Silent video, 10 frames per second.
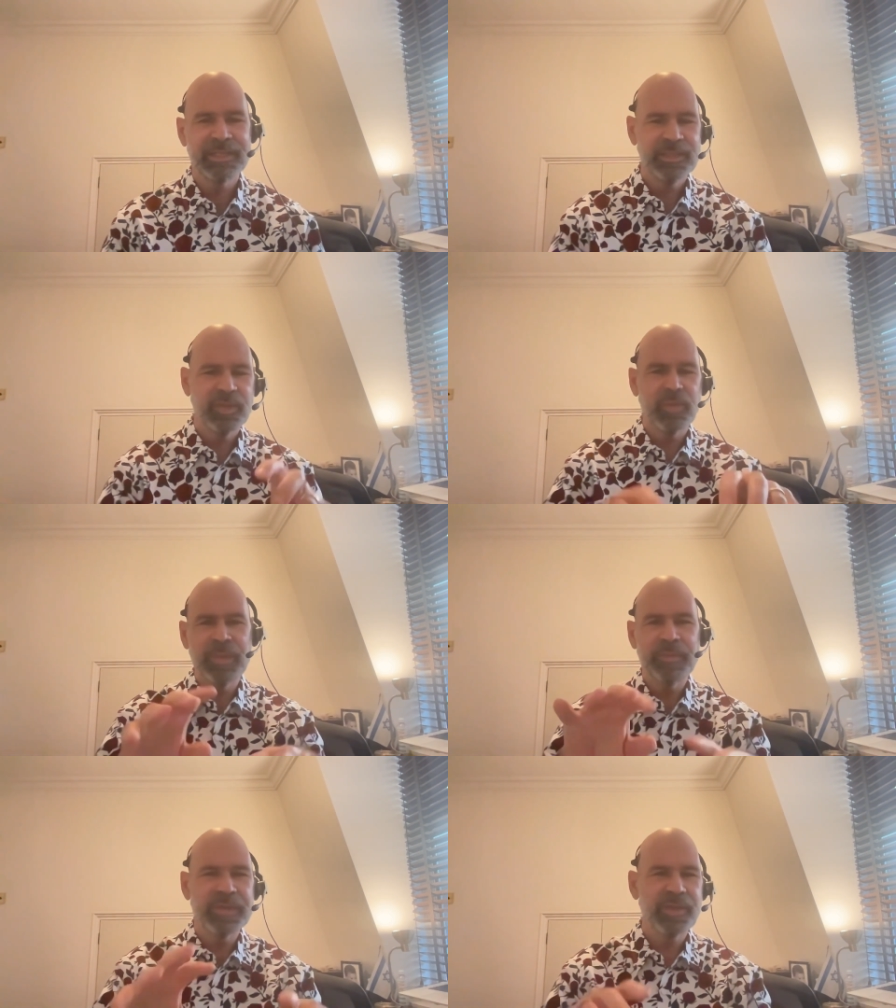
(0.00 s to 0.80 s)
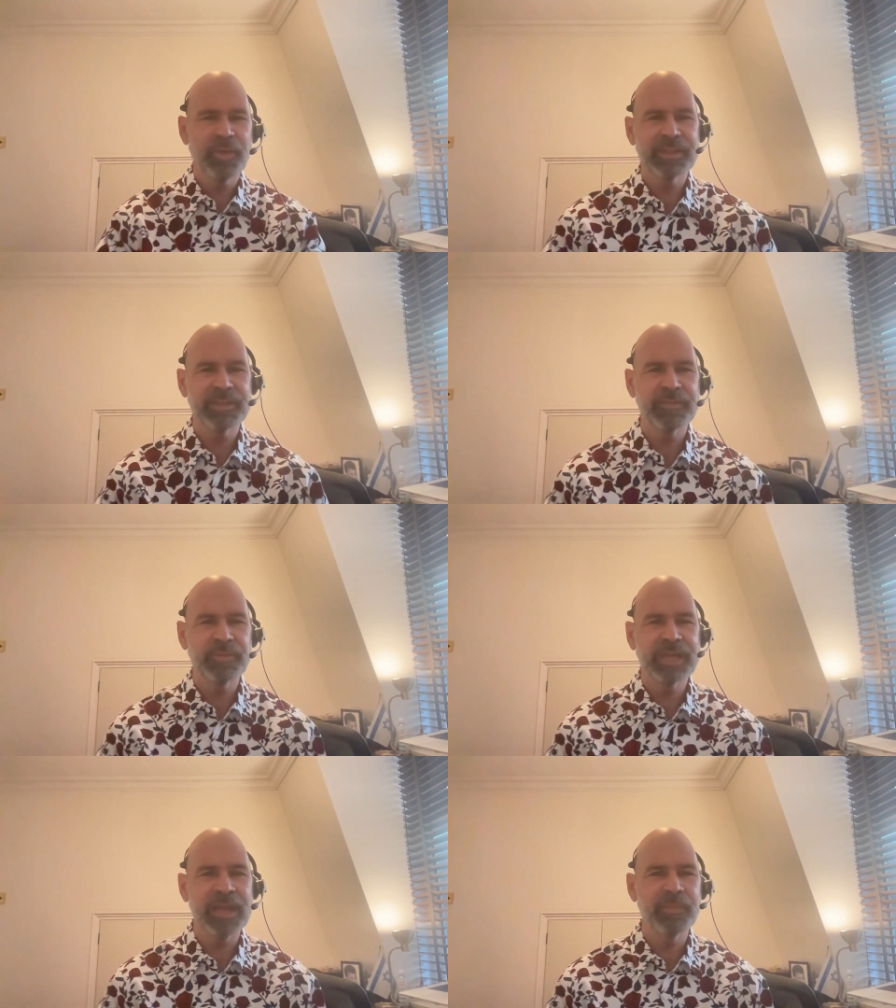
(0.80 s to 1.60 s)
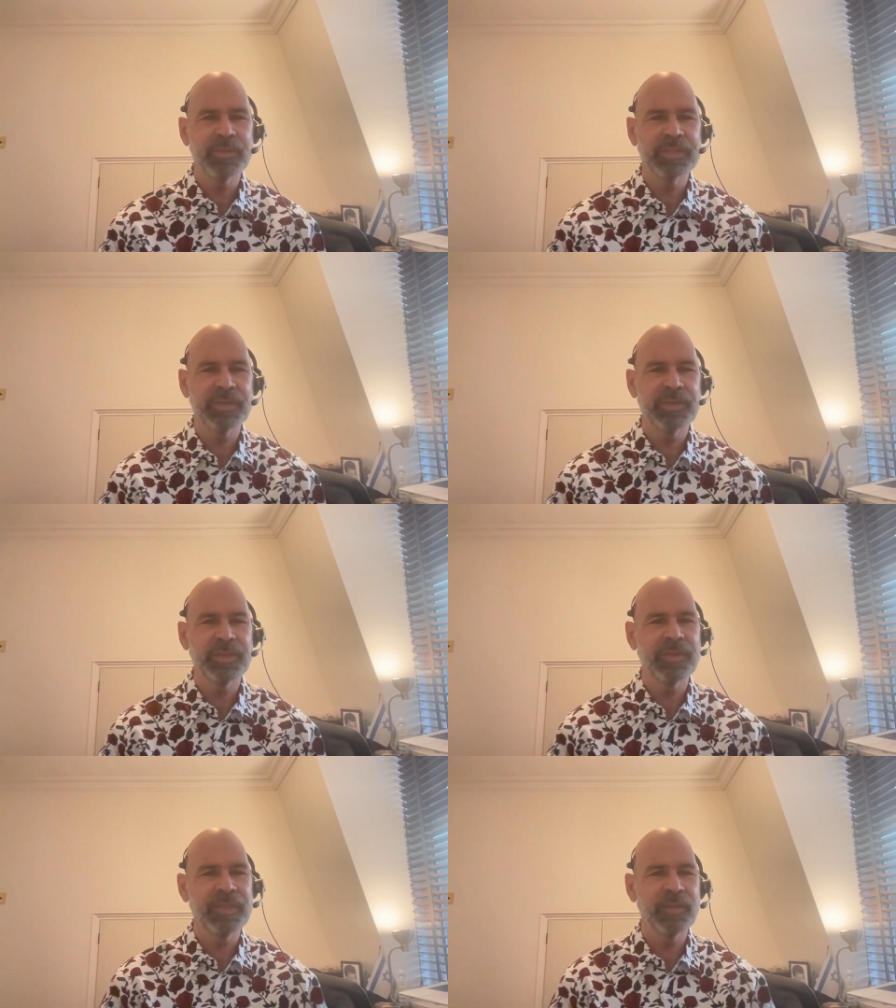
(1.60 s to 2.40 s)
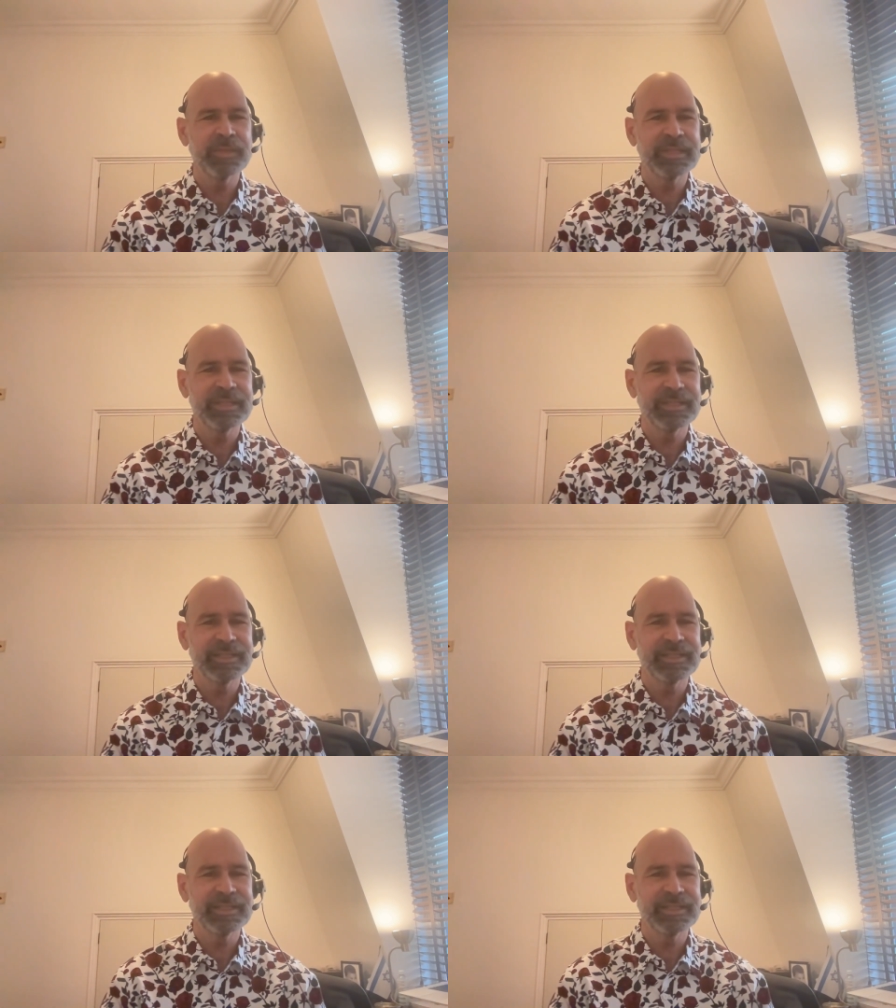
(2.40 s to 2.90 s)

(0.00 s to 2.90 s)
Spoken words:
maybe corrected a few typos here and there, and that was it.